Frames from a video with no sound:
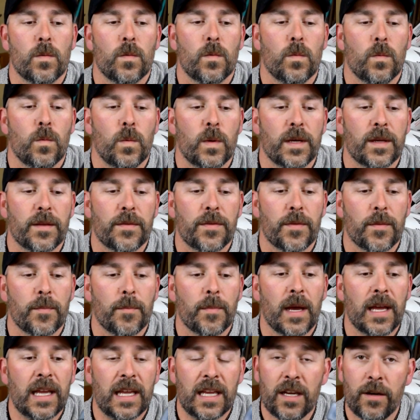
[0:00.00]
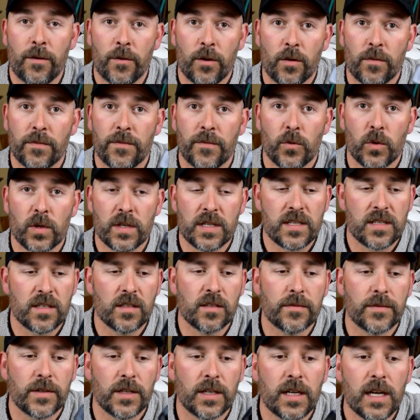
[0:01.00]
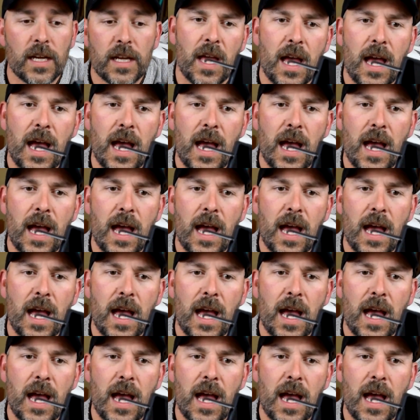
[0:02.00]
with my Hero 4 Silver.